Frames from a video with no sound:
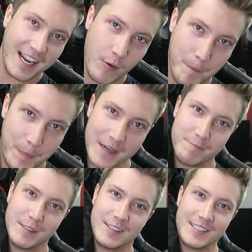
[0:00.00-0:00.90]
Quit
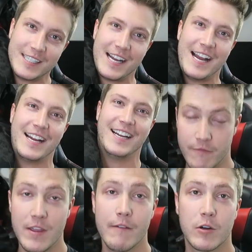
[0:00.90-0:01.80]
biting my leg.
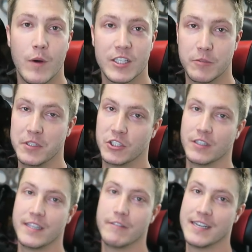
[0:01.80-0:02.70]
If you have a question, be sure
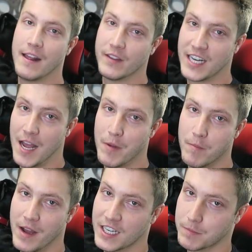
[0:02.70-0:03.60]
to leave it down in the comment
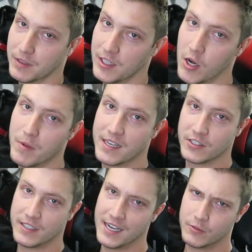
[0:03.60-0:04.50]
box below,
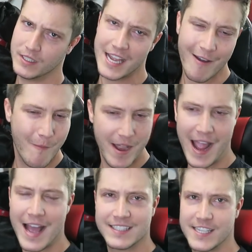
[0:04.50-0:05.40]
because you guys really haven't
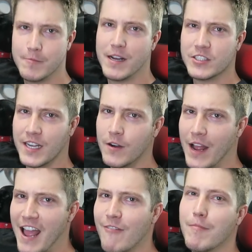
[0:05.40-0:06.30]
been asking much, so I
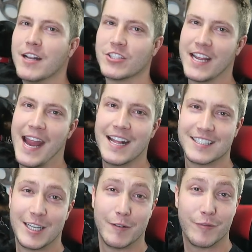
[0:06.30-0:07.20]
don't have much to
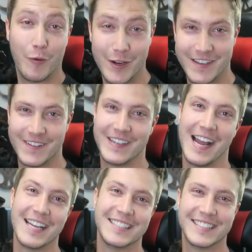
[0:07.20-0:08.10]
answer for you
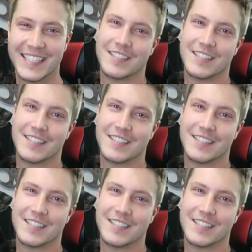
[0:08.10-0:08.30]
guys.